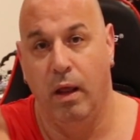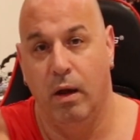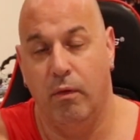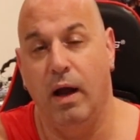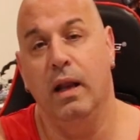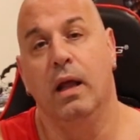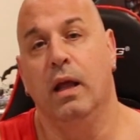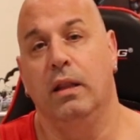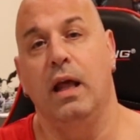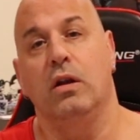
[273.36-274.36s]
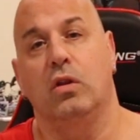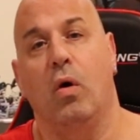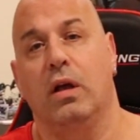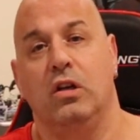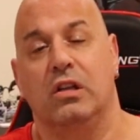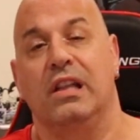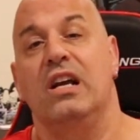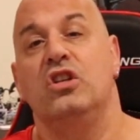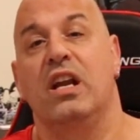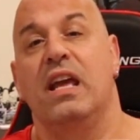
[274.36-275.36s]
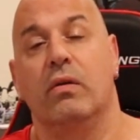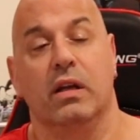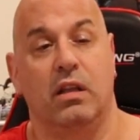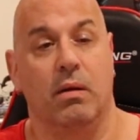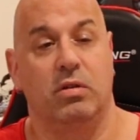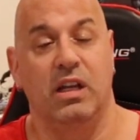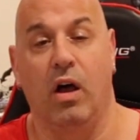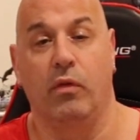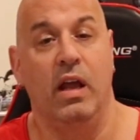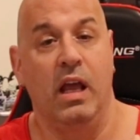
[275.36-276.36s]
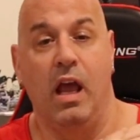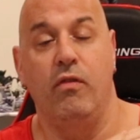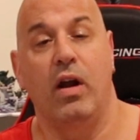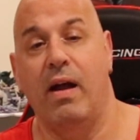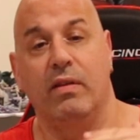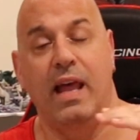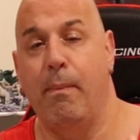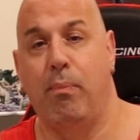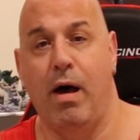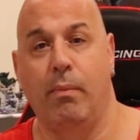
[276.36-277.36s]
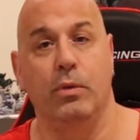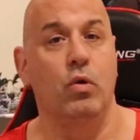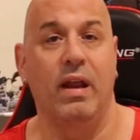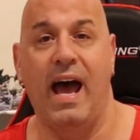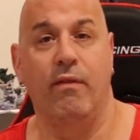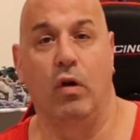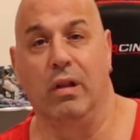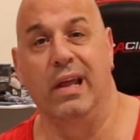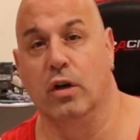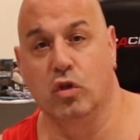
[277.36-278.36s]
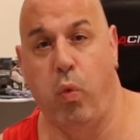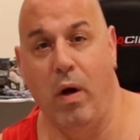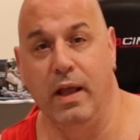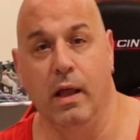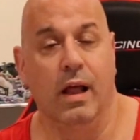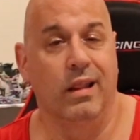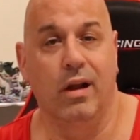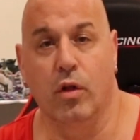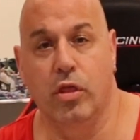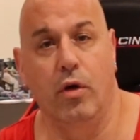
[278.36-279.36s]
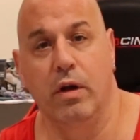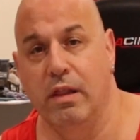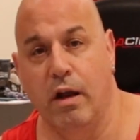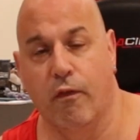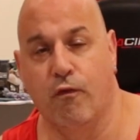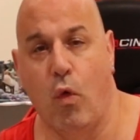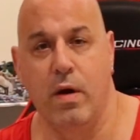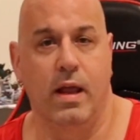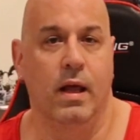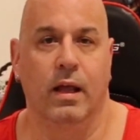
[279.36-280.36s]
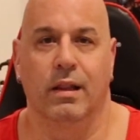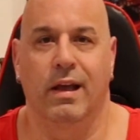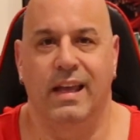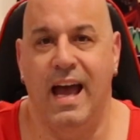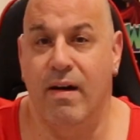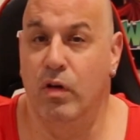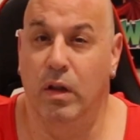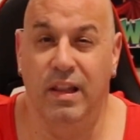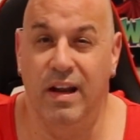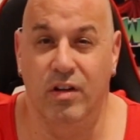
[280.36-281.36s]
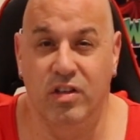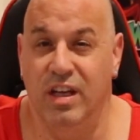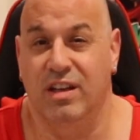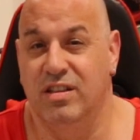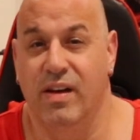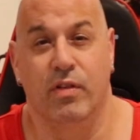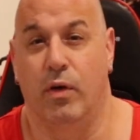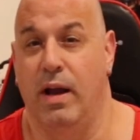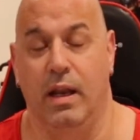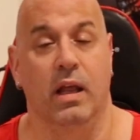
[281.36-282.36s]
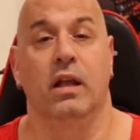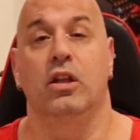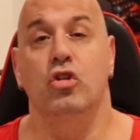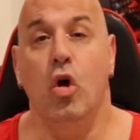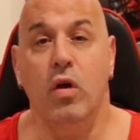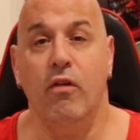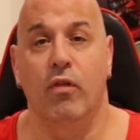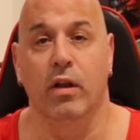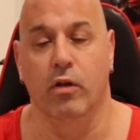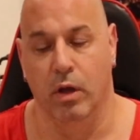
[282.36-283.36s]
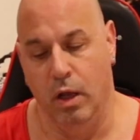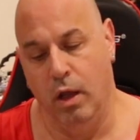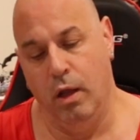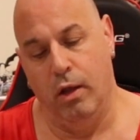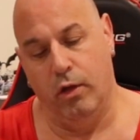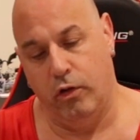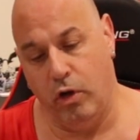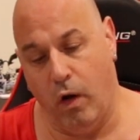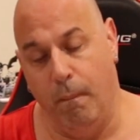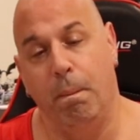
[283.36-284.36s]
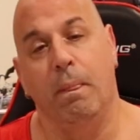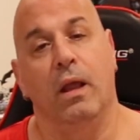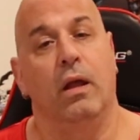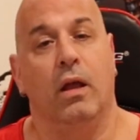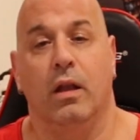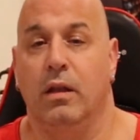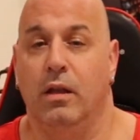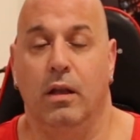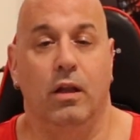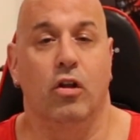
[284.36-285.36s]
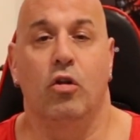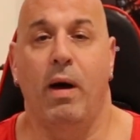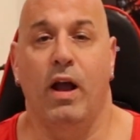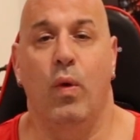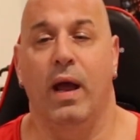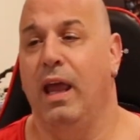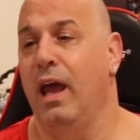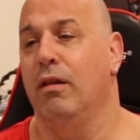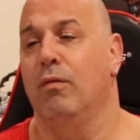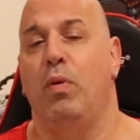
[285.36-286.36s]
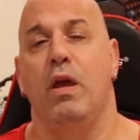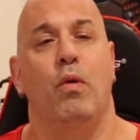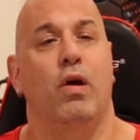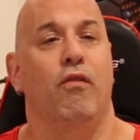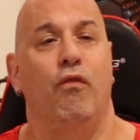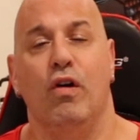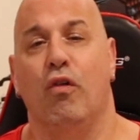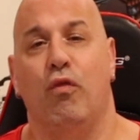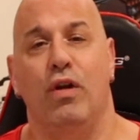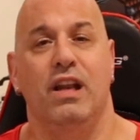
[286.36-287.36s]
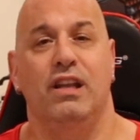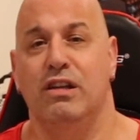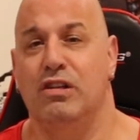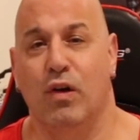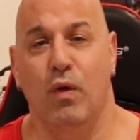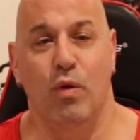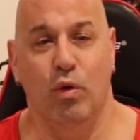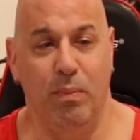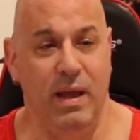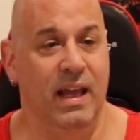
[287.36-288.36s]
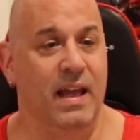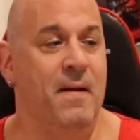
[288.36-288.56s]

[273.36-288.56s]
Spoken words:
right? Then you're talking just layers adhering to themselves. If you're having that problem, you could have it on layer 20, layer 30, layer 40, like you have it on layer 6, 7, or 8. There's no difference. So, this is my quick hit. People can feel free to disagree with me,